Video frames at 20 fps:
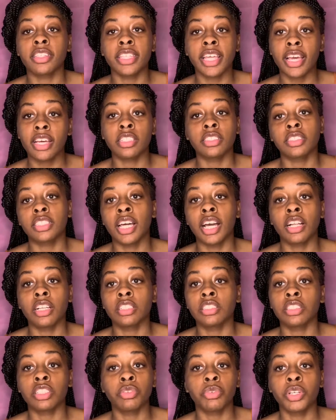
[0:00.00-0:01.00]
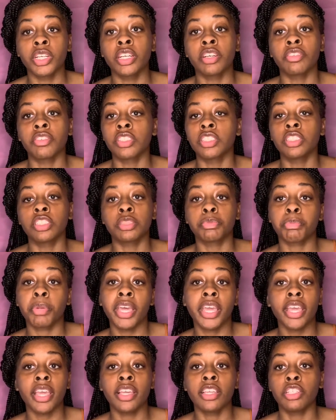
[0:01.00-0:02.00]
$1,000 or whatever to just
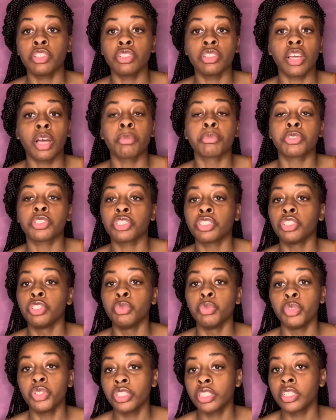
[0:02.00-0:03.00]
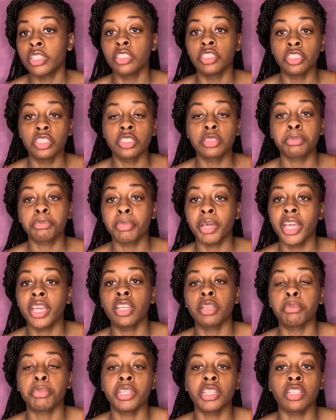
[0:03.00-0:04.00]
pay, I'm sure you would just pay the
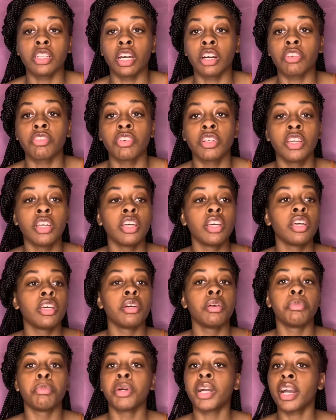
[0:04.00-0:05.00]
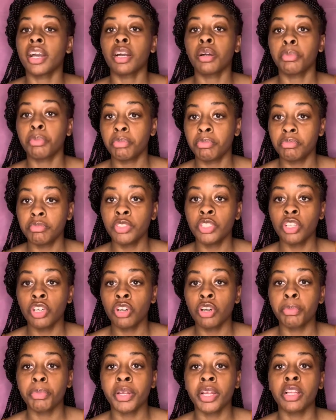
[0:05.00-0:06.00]
bill off. But you know,
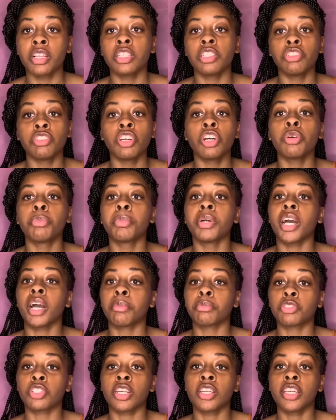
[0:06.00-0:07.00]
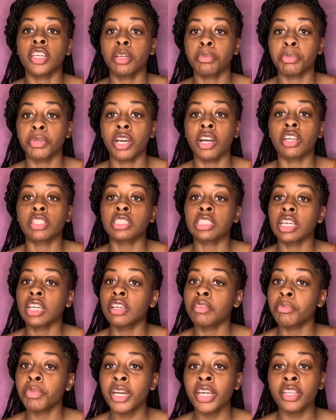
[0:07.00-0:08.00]
apparently you don't. But I'm trying to help y'all save
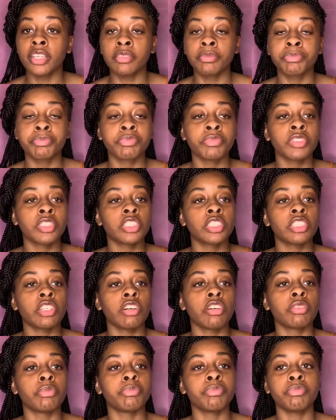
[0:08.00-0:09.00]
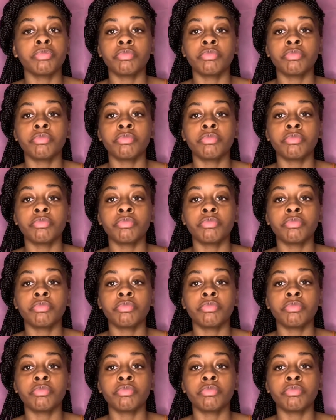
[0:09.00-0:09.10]
money. So